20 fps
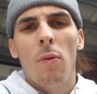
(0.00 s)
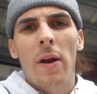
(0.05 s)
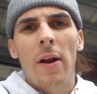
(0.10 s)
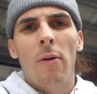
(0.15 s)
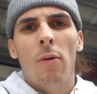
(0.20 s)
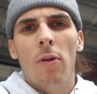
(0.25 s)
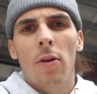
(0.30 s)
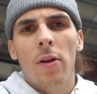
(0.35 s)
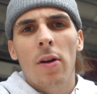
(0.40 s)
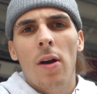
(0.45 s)
when I
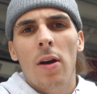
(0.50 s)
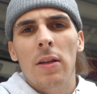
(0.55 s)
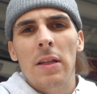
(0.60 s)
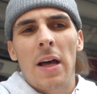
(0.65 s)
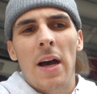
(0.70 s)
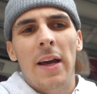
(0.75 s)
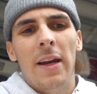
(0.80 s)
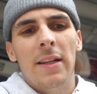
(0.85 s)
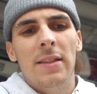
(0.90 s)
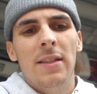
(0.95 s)
ordered it
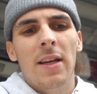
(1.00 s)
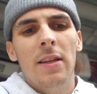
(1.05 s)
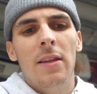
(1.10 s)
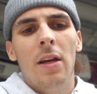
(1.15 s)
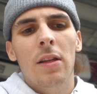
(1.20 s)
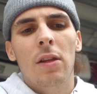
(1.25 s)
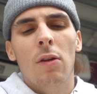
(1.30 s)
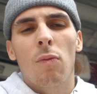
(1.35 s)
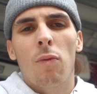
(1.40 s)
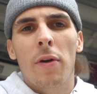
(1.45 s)
online, it said
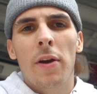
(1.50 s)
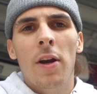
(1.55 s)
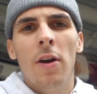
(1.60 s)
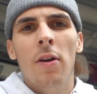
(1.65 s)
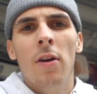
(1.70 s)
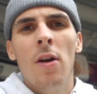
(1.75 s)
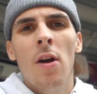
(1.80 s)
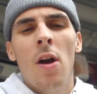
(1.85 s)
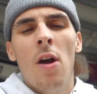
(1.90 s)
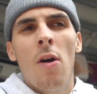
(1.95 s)
that the
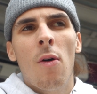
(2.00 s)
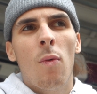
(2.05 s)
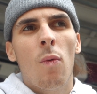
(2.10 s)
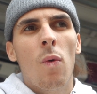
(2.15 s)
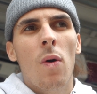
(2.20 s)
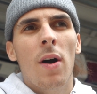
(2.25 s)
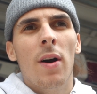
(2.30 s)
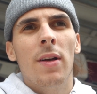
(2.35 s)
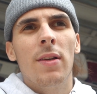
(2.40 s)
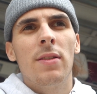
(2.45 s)
rear
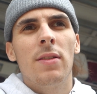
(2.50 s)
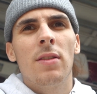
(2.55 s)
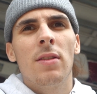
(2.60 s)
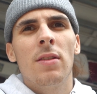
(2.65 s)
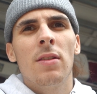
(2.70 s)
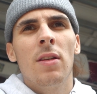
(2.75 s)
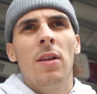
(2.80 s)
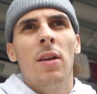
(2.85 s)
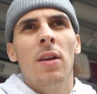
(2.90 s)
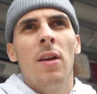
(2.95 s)

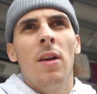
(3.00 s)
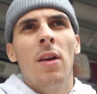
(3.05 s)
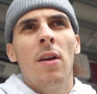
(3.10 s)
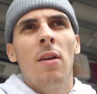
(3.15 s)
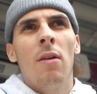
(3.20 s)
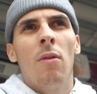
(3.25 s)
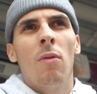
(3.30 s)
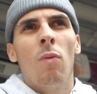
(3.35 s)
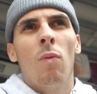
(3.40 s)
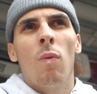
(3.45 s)
was
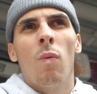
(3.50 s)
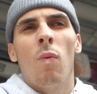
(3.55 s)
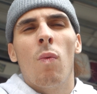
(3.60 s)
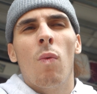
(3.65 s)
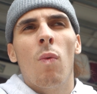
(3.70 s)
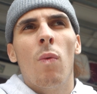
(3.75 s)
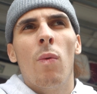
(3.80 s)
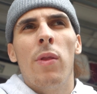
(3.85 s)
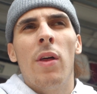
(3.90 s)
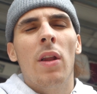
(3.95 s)

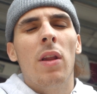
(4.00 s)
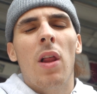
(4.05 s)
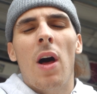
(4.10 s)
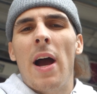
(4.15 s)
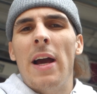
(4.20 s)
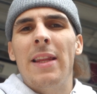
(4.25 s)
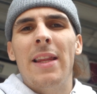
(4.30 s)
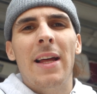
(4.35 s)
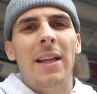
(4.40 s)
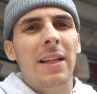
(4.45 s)
the
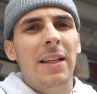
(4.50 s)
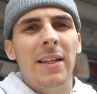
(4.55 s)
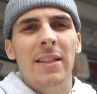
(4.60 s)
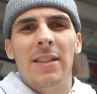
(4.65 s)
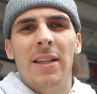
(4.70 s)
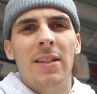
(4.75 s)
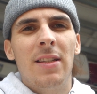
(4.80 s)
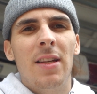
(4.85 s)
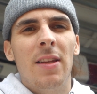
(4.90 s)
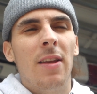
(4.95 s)
line that leads
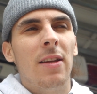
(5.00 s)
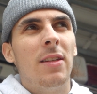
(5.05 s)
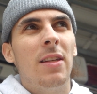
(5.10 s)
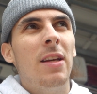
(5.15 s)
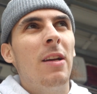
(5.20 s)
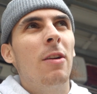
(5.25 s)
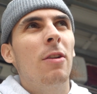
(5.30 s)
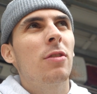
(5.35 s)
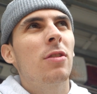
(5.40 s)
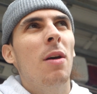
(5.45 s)
into the
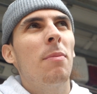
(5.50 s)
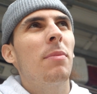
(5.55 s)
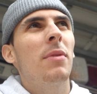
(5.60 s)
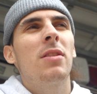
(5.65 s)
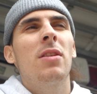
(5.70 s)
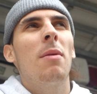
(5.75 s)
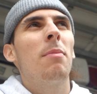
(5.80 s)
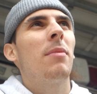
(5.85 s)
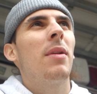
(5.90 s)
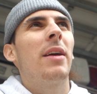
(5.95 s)
T or
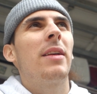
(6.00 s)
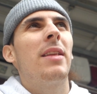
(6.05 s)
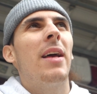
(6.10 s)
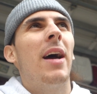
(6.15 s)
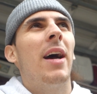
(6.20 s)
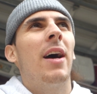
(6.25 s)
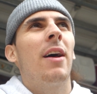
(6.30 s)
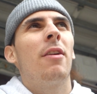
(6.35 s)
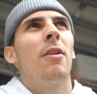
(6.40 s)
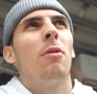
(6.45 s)
something like
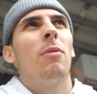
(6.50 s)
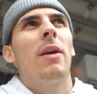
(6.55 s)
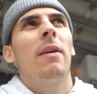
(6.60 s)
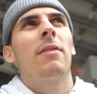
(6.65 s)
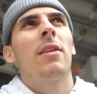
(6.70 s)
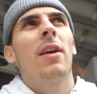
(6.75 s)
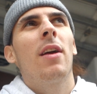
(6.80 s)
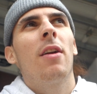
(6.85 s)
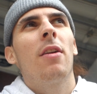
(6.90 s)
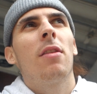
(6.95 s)
that. I don't know. We have
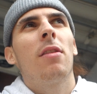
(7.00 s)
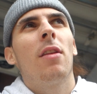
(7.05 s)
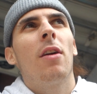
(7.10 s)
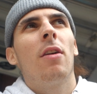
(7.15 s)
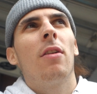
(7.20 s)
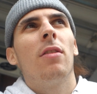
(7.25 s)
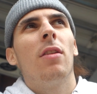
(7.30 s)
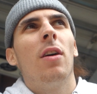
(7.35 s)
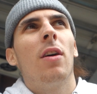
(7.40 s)
to get in there and